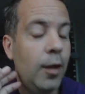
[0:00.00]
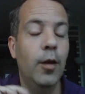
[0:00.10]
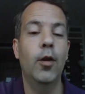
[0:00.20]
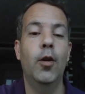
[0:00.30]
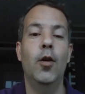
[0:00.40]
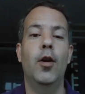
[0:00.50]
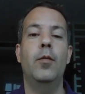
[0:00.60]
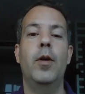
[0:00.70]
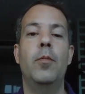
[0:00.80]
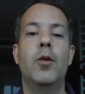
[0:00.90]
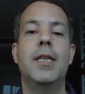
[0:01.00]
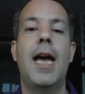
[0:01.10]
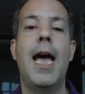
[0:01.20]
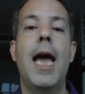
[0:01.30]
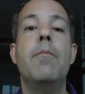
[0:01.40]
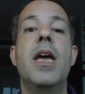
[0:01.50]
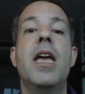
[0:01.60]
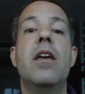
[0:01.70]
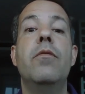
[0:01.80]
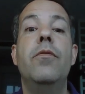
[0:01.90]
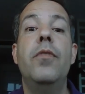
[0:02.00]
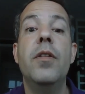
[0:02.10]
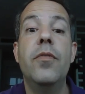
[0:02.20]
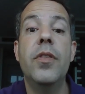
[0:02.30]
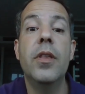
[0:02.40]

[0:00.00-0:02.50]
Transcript: Good. One more time. Fifth.